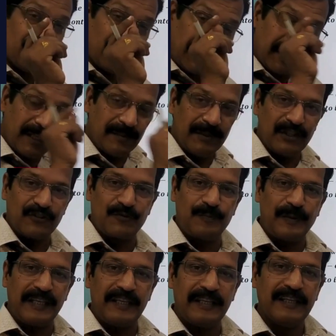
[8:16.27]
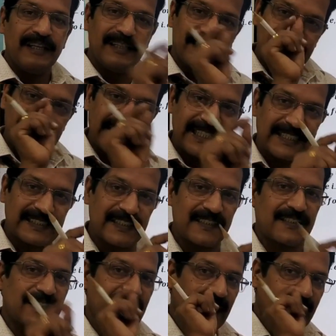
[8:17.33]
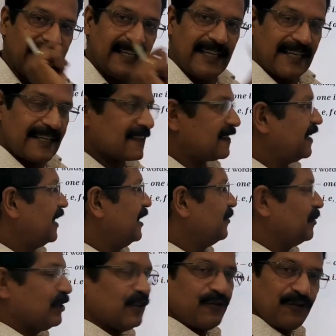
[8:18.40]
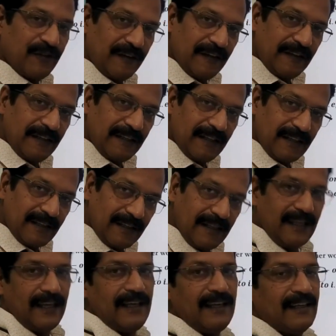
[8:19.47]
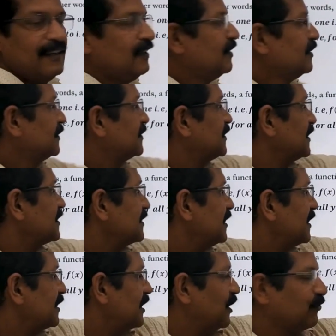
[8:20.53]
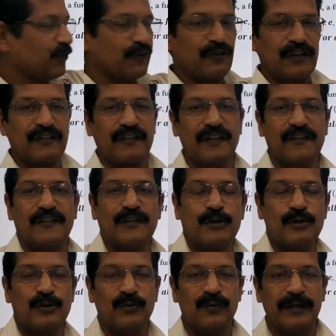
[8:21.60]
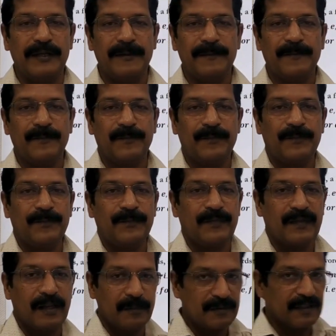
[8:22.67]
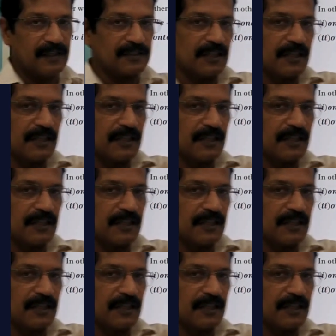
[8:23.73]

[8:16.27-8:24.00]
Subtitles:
y element of B, there exists an x element of A such that f of x is equal to 1. And I